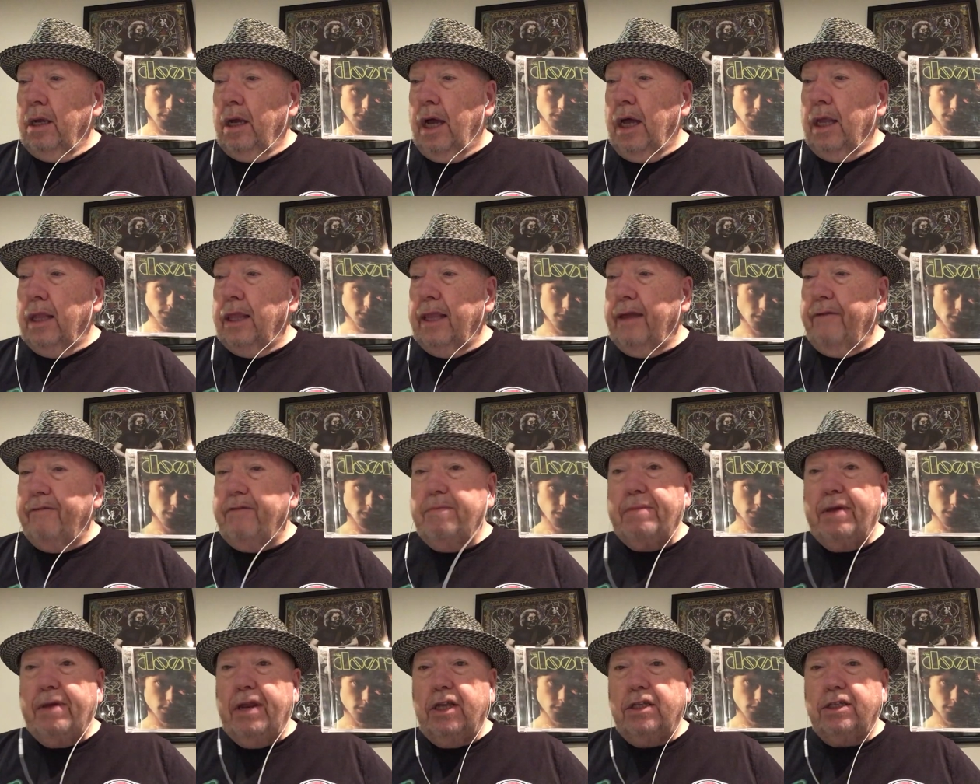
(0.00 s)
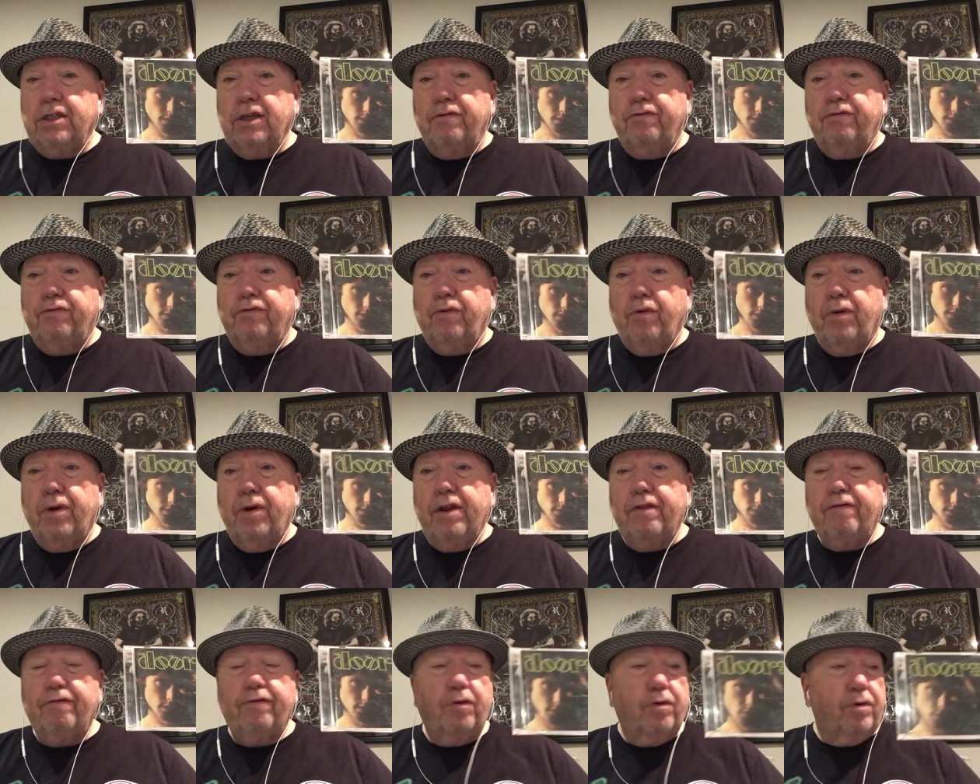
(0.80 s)
11 minutes and
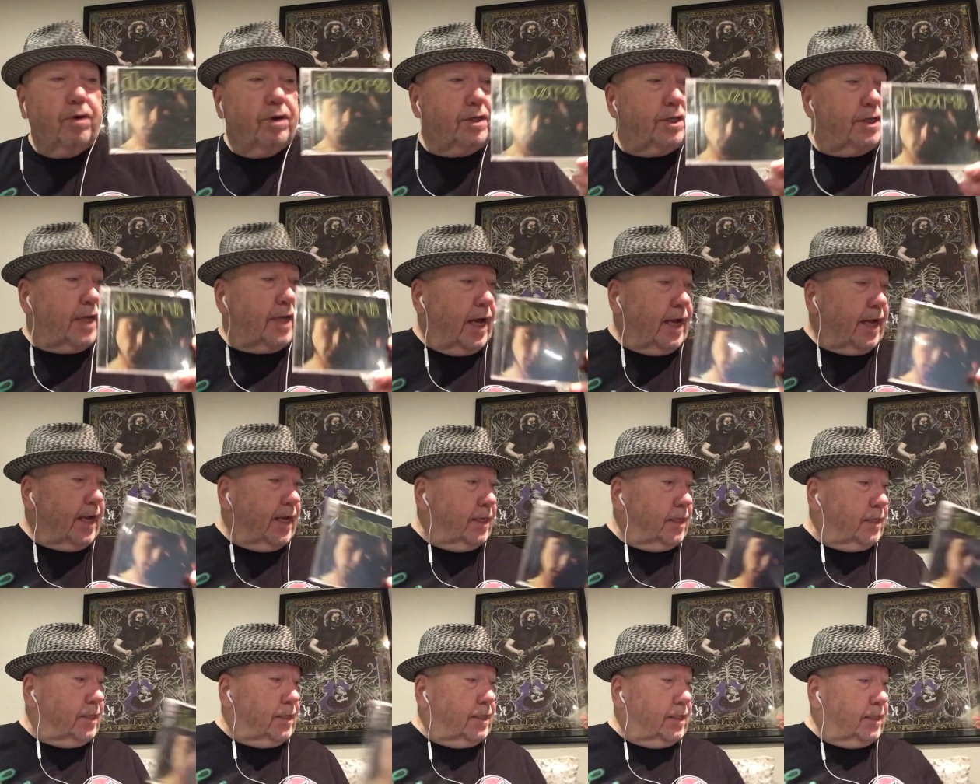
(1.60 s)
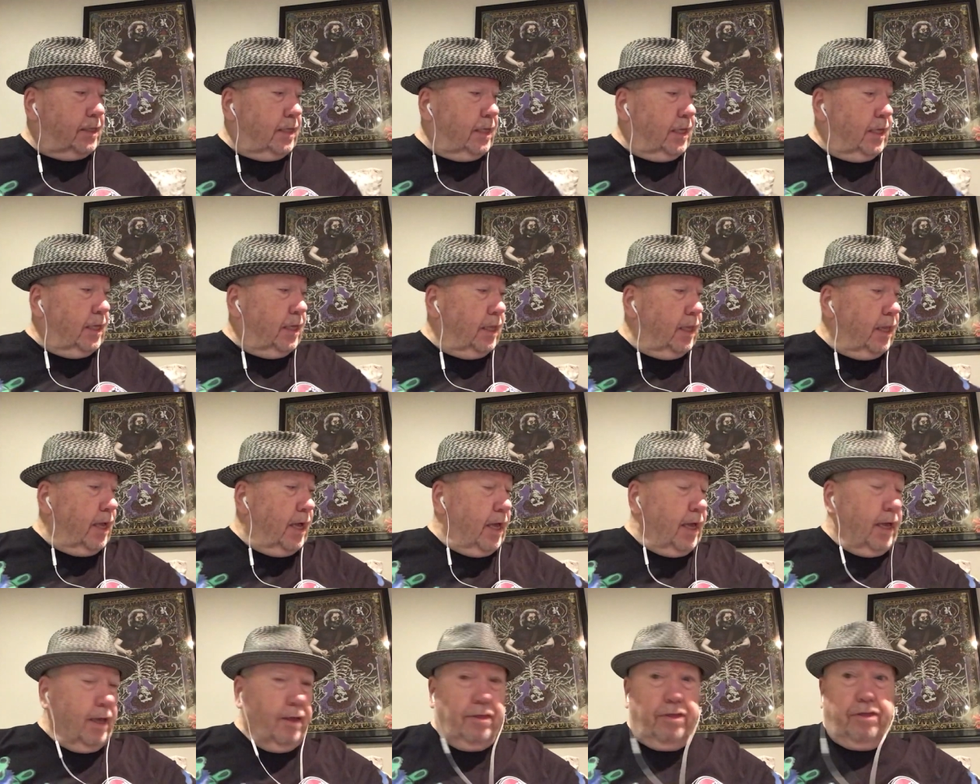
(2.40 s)
44 seconds in
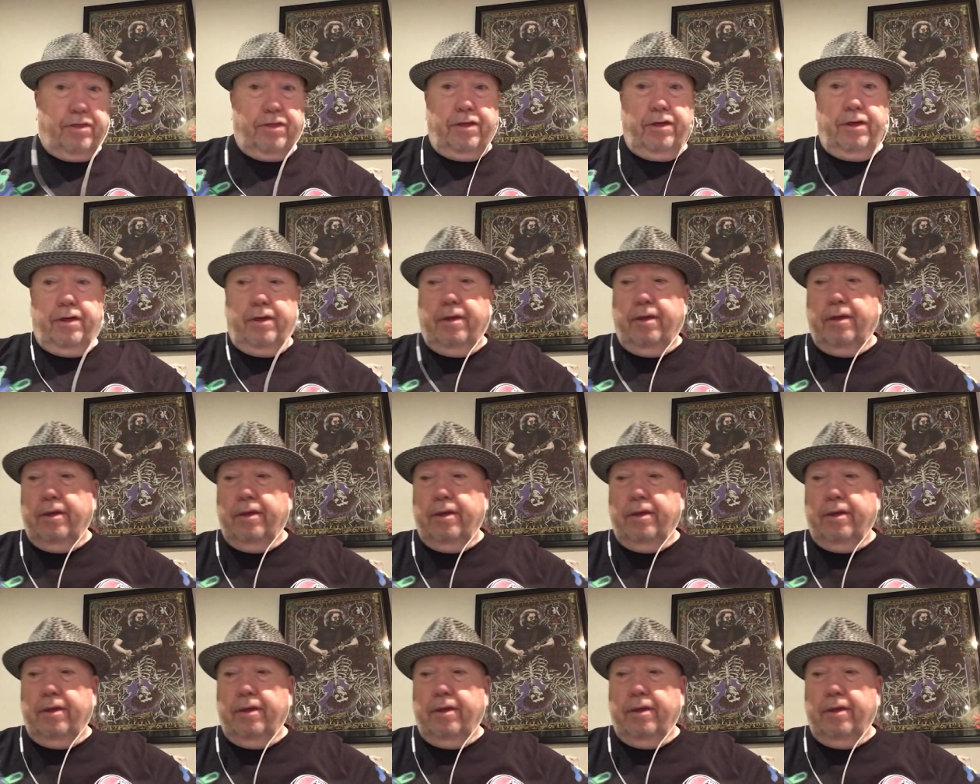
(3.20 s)
length.